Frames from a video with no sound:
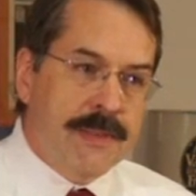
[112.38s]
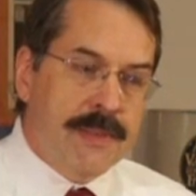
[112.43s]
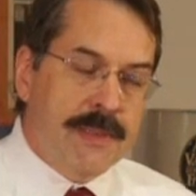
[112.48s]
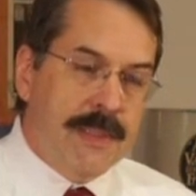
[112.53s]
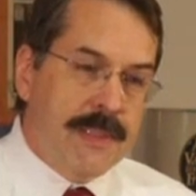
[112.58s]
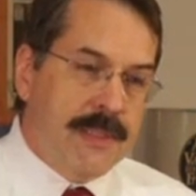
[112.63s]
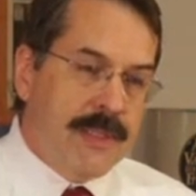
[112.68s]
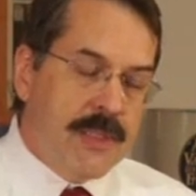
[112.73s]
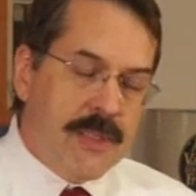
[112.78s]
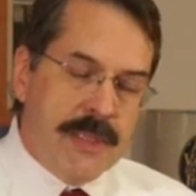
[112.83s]
is
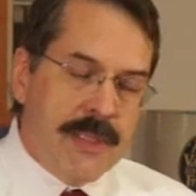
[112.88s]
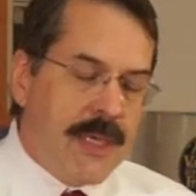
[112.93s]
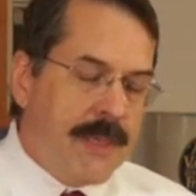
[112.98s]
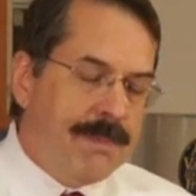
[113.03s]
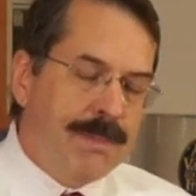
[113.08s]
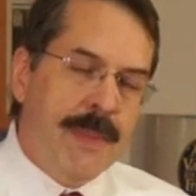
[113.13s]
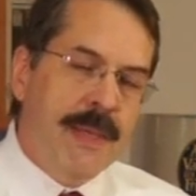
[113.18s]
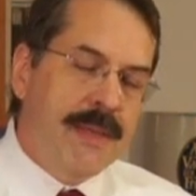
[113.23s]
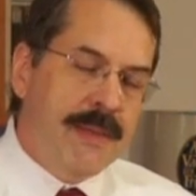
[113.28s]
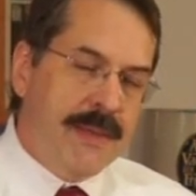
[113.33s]
that it has
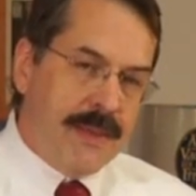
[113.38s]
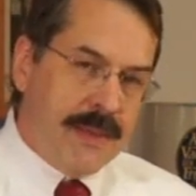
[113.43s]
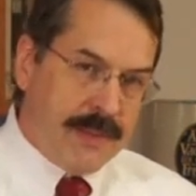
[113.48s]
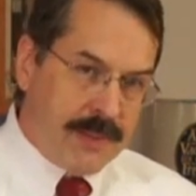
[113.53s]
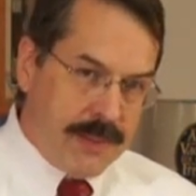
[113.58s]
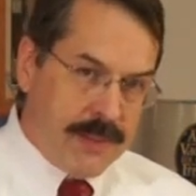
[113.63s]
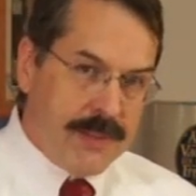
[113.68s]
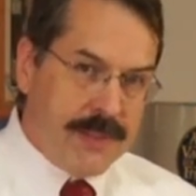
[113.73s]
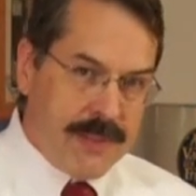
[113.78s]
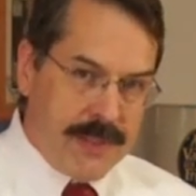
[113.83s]
not been a
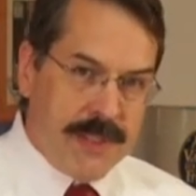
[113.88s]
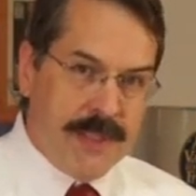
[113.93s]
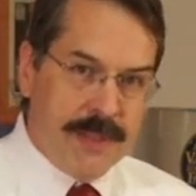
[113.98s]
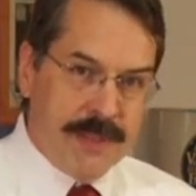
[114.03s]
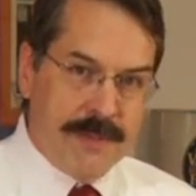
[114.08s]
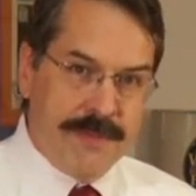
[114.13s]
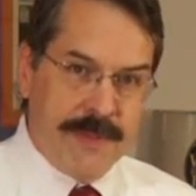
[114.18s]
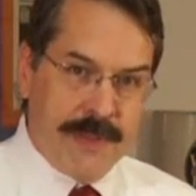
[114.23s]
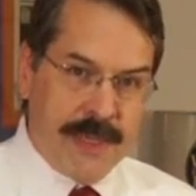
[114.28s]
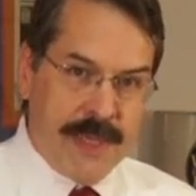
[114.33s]
good
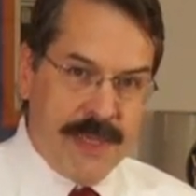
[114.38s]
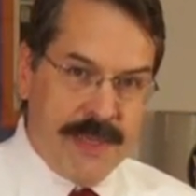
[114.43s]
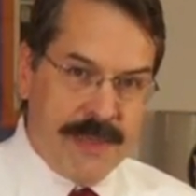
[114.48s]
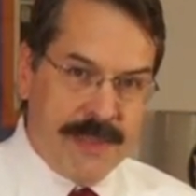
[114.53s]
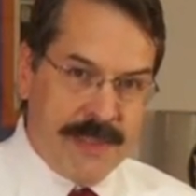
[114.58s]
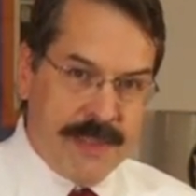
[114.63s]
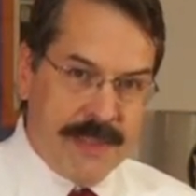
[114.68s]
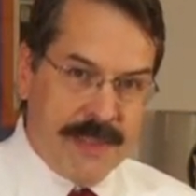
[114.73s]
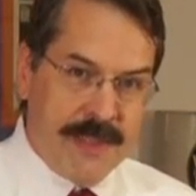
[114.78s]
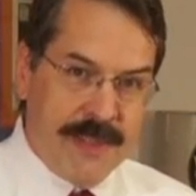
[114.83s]
year for
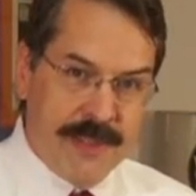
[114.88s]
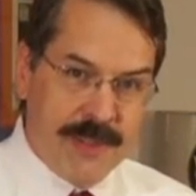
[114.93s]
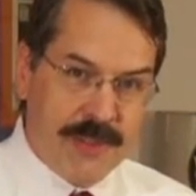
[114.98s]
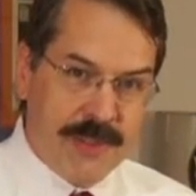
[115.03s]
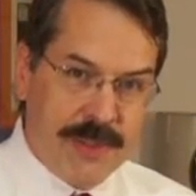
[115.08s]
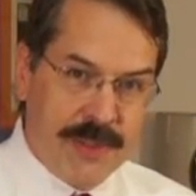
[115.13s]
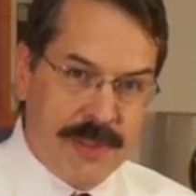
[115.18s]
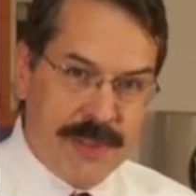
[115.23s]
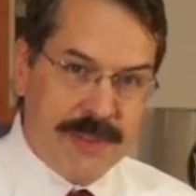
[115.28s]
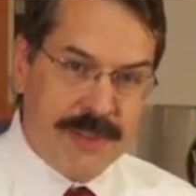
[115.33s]
Kennedy
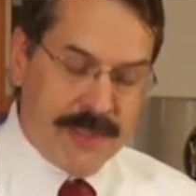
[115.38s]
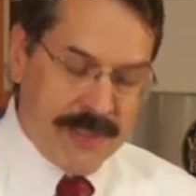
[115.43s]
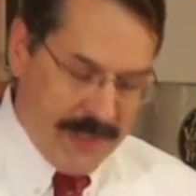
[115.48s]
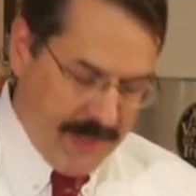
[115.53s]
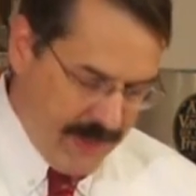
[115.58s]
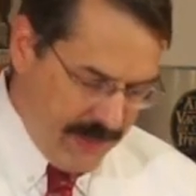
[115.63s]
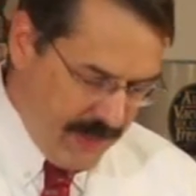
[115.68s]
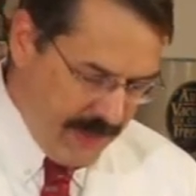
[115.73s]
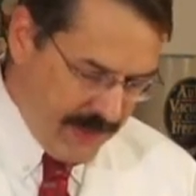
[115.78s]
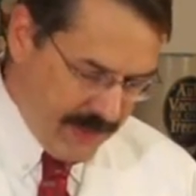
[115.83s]
historically,
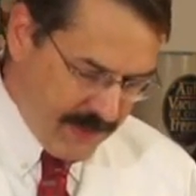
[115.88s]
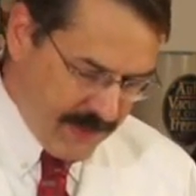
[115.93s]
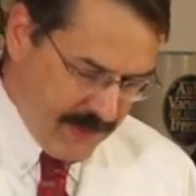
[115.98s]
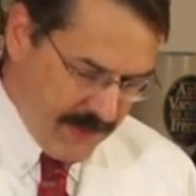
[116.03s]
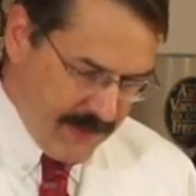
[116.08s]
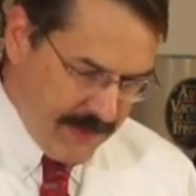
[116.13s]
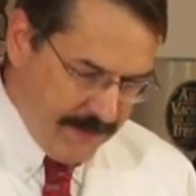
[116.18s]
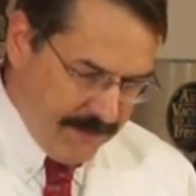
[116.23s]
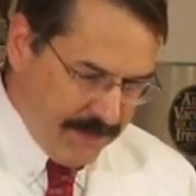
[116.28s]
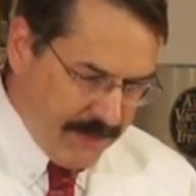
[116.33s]
and yet
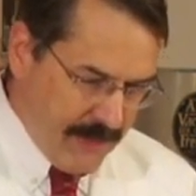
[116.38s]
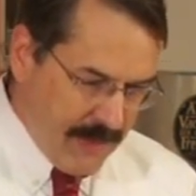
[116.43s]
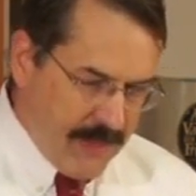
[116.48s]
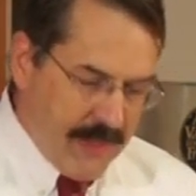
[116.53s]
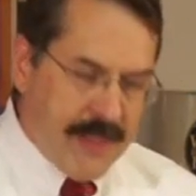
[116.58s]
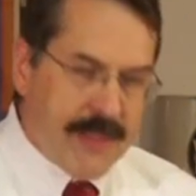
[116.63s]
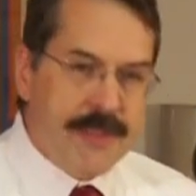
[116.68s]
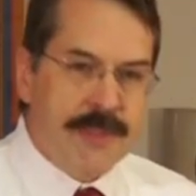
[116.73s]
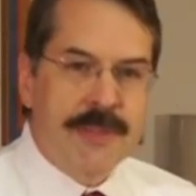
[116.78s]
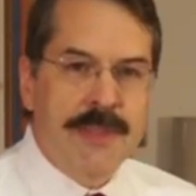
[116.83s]

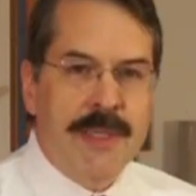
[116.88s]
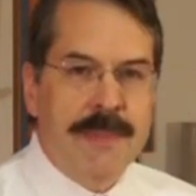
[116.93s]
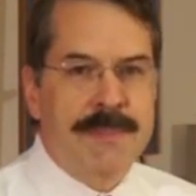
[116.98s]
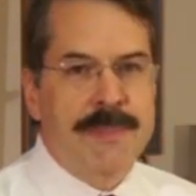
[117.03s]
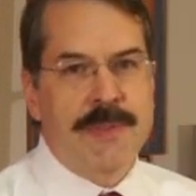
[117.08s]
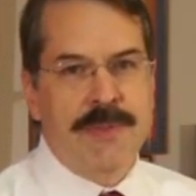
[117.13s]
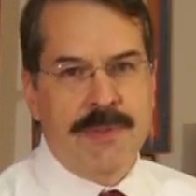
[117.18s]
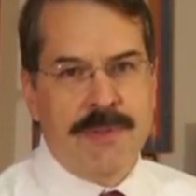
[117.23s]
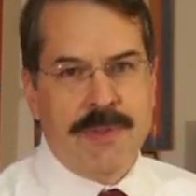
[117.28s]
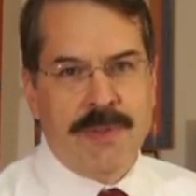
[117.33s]
his
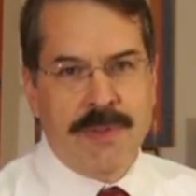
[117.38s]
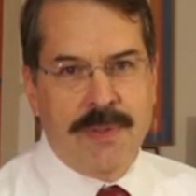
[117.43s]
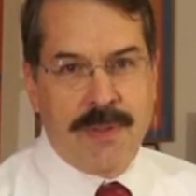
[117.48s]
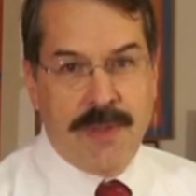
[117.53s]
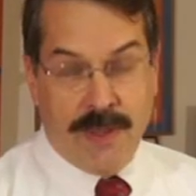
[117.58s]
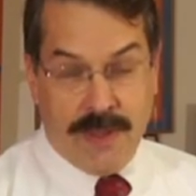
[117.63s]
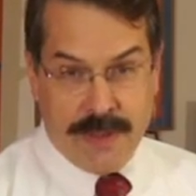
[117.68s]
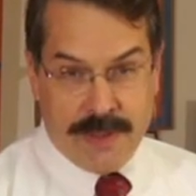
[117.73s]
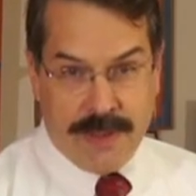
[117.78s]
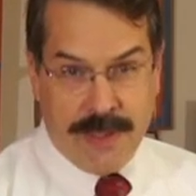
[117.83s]
numbers
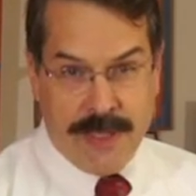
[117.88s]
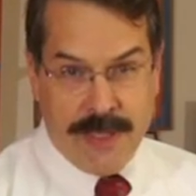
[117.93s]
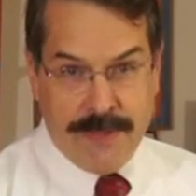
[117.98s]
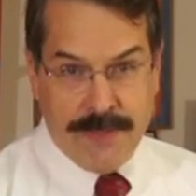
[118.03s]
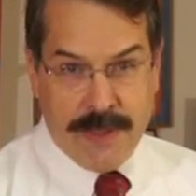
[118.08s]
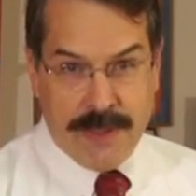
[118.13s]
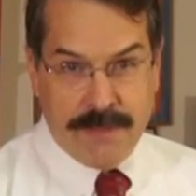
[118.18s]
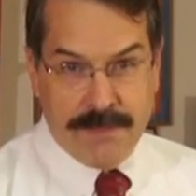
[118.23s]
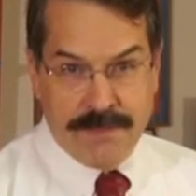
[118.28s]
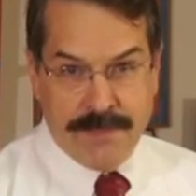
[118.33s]
are
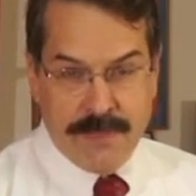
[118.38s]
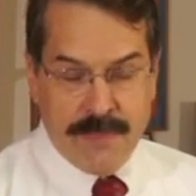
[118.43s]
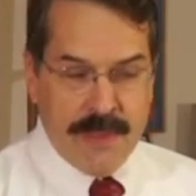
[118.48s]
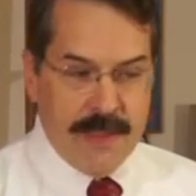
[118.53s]
climbing.